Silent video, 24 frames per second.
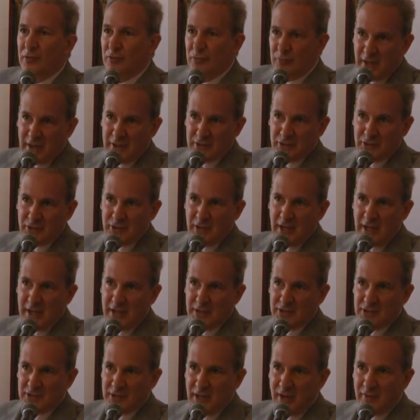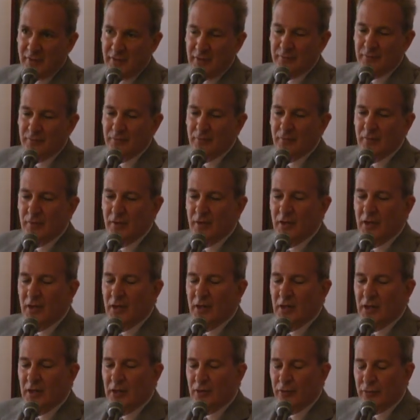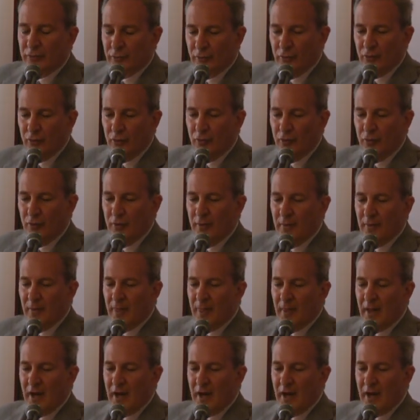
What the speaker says: 2007 through